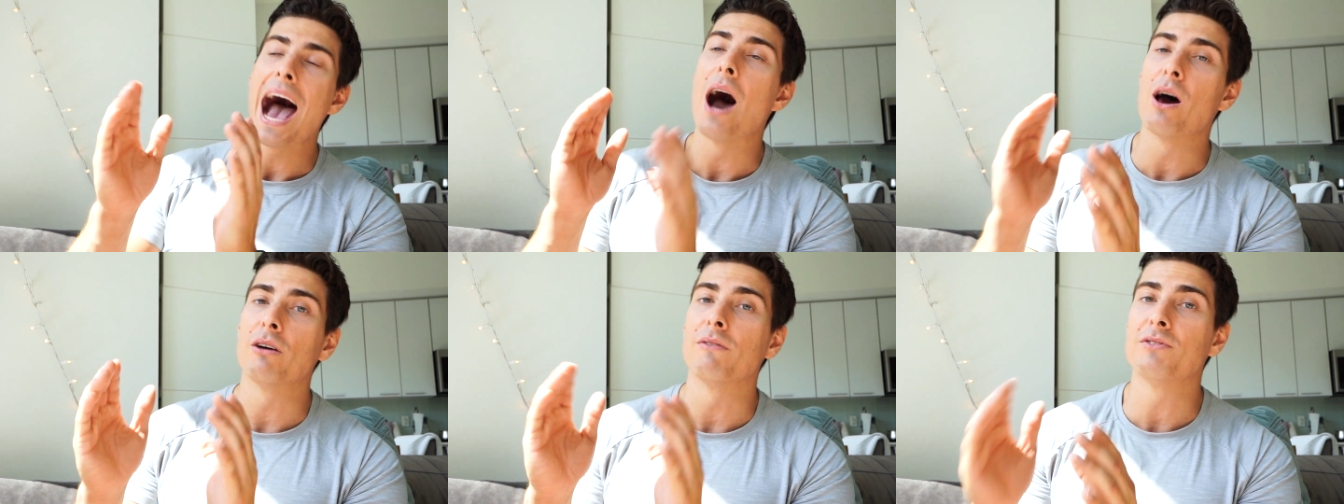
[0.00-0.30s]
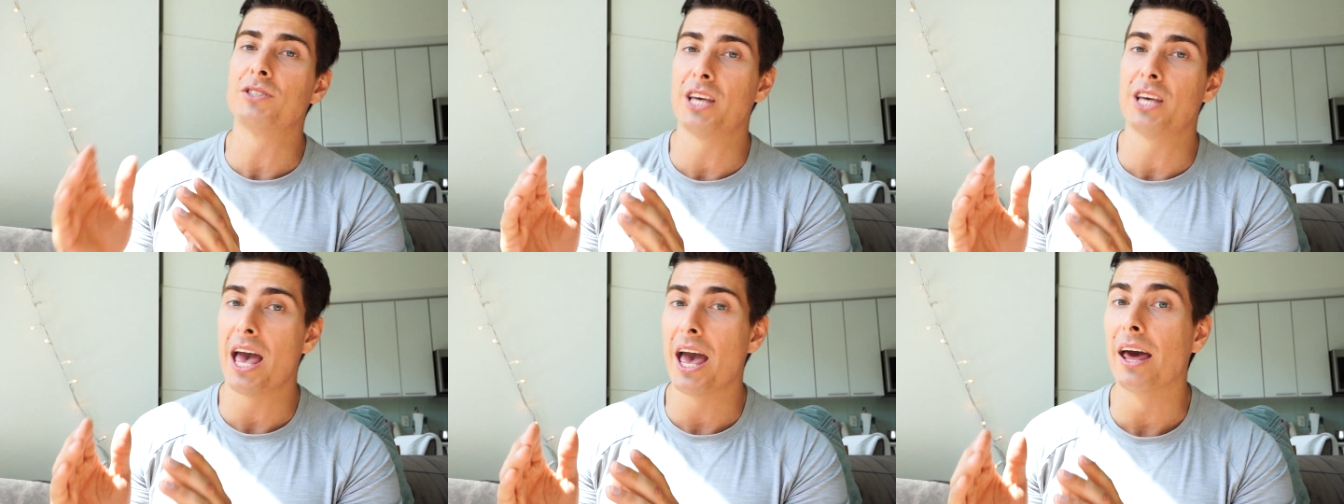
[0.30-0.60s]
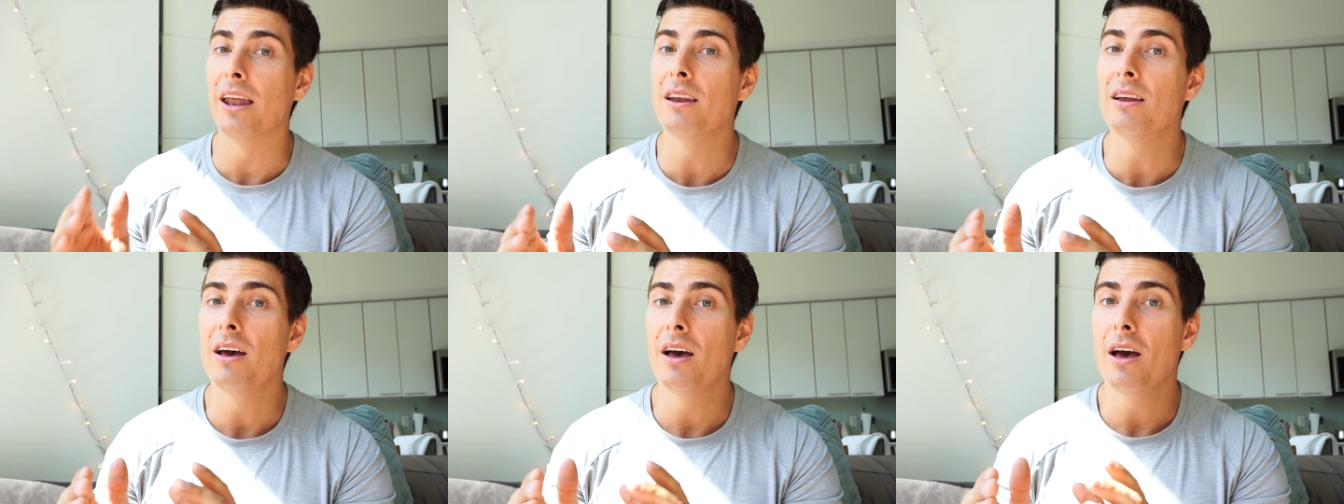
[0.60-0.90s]
out of
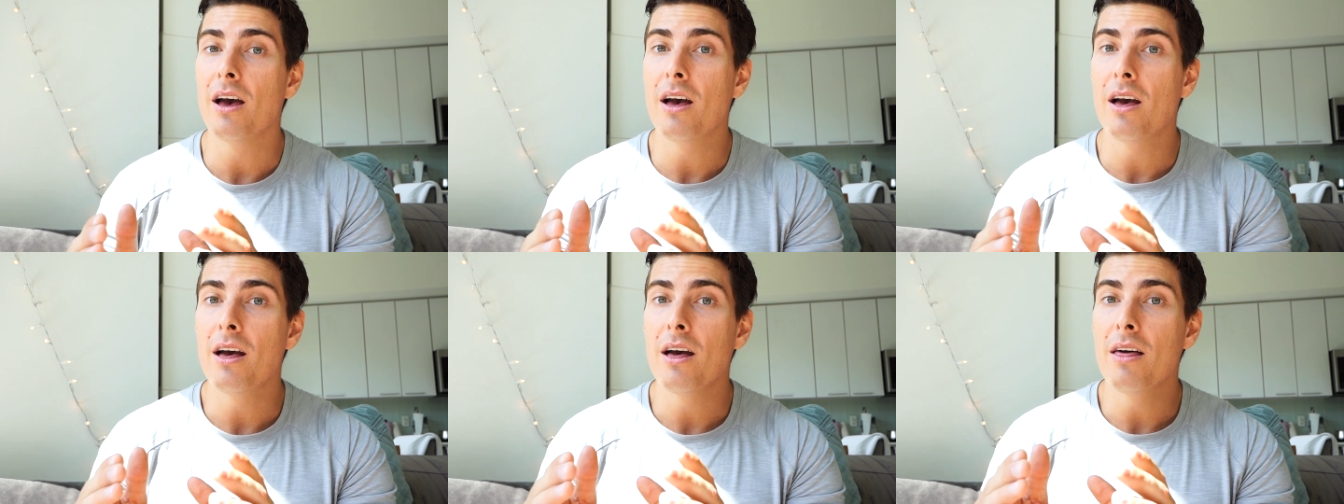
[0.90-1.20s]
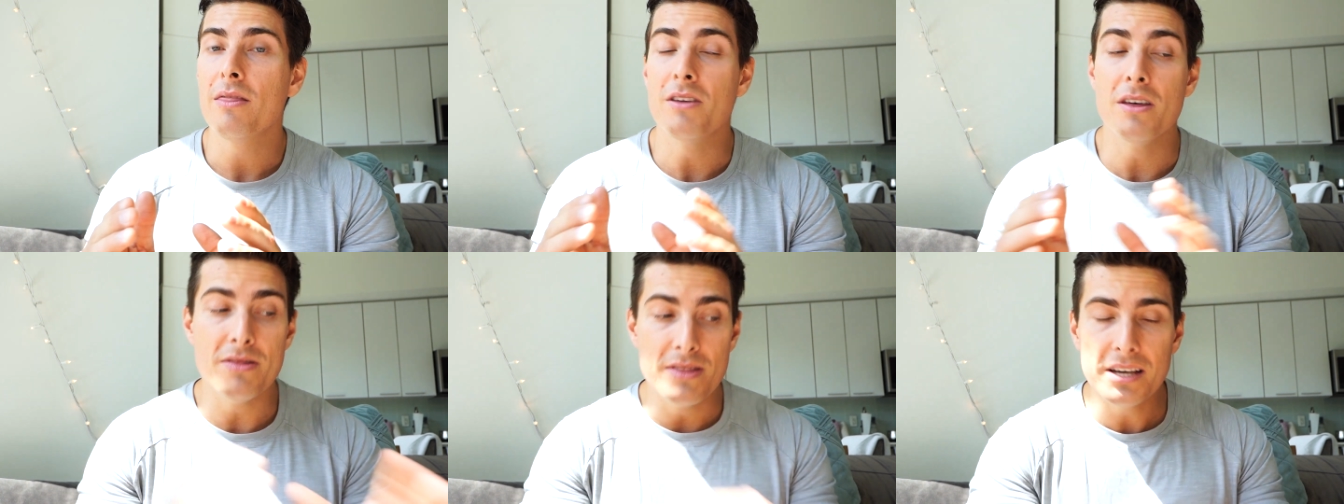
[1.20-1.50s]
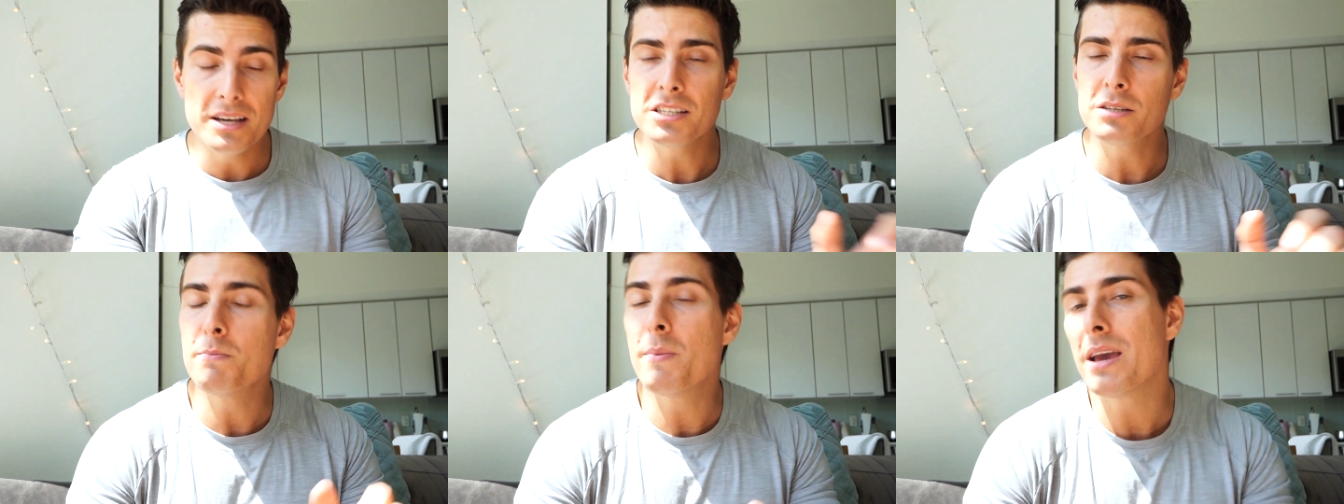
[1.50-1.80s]
10, then
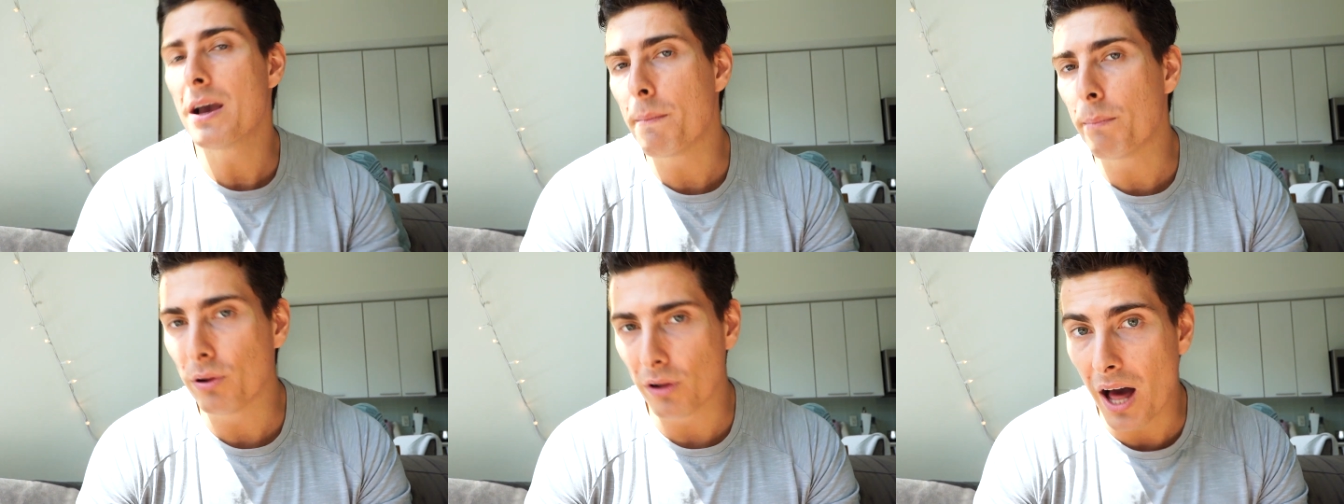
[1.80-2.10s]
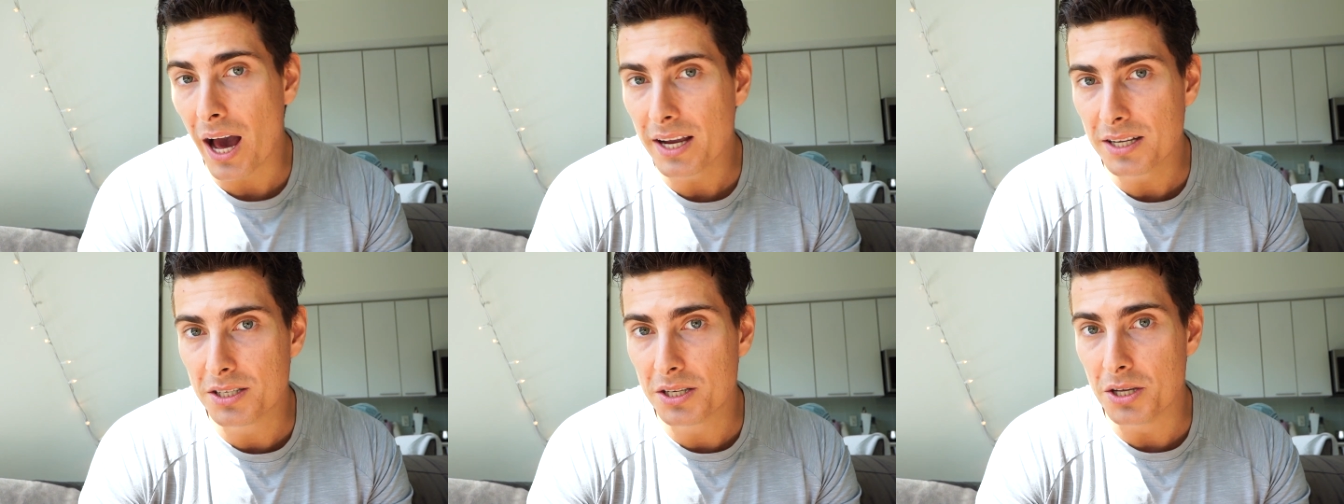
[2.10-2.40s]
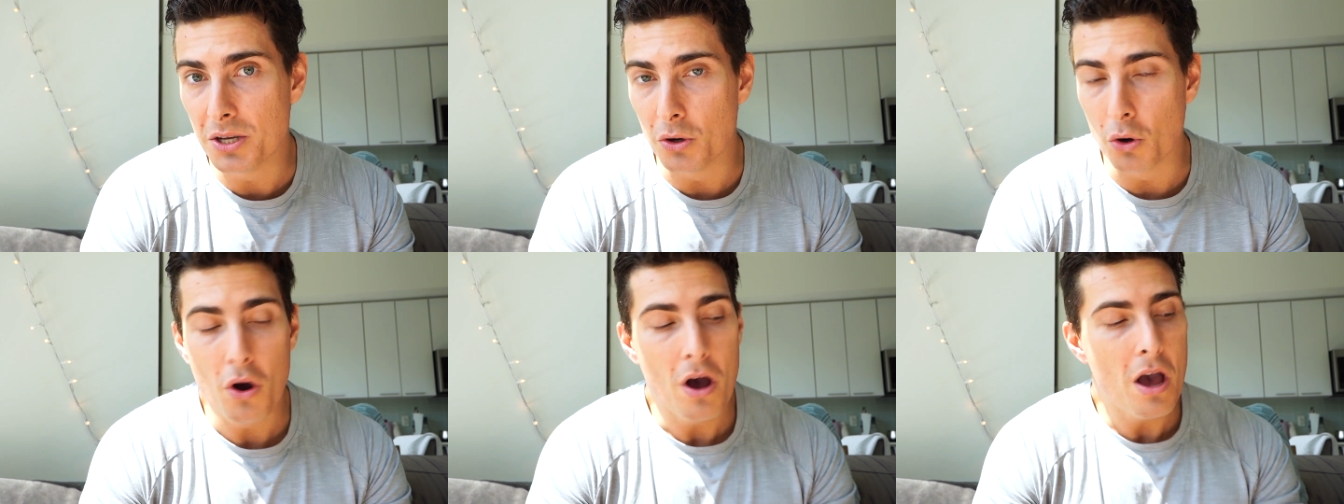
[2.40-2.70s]
this may apply to you.